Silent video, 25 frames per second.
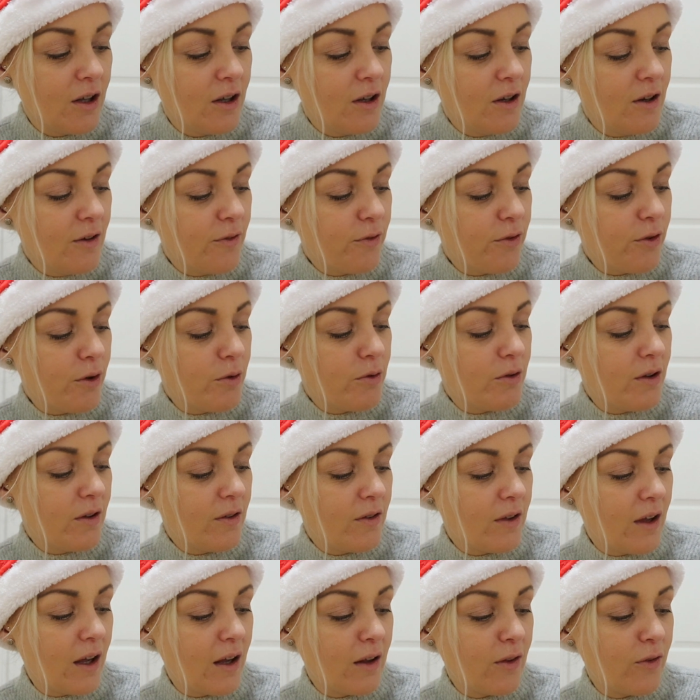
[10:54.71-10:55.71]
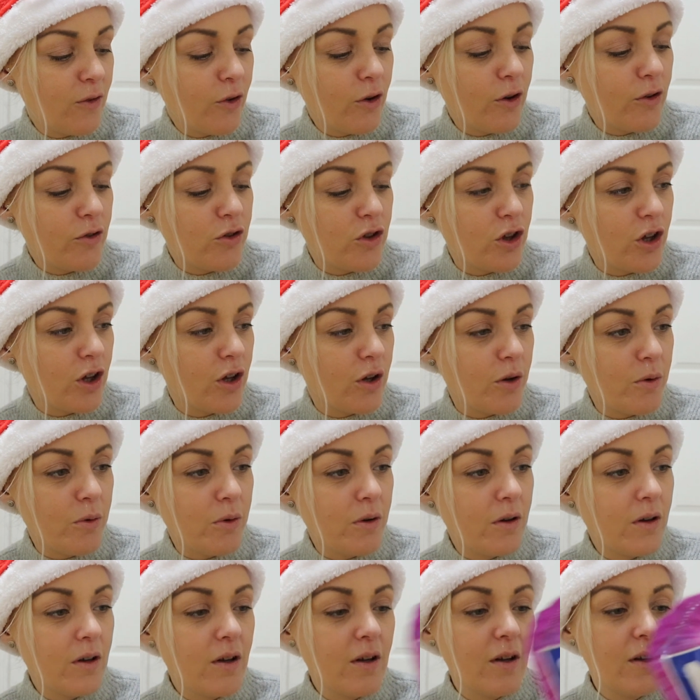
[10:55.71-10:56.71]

fruity sticks, full of chew.